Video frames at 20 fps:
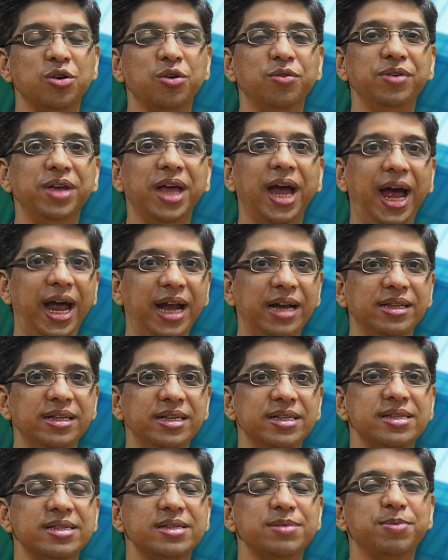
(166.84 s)
So we
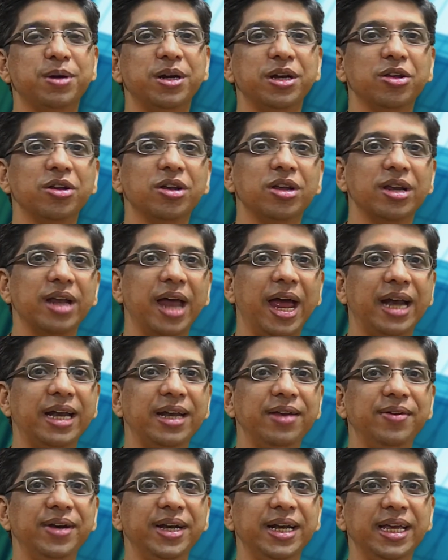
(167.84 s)
had this particular
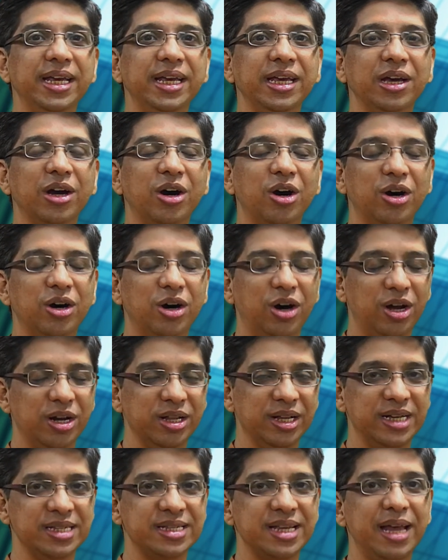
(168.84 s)
activity
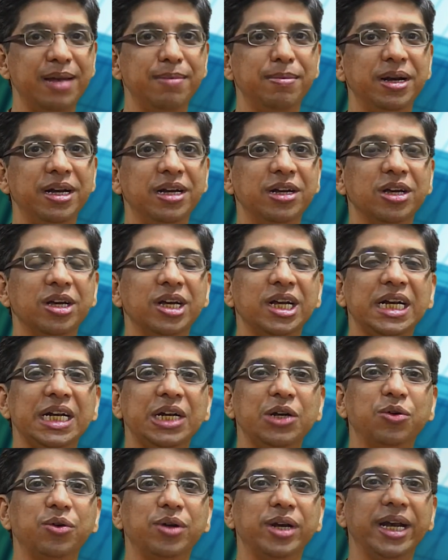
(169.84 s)
or the assignment
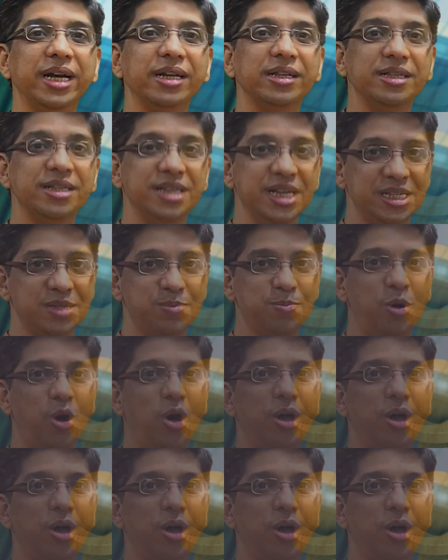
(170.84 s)
to create the chess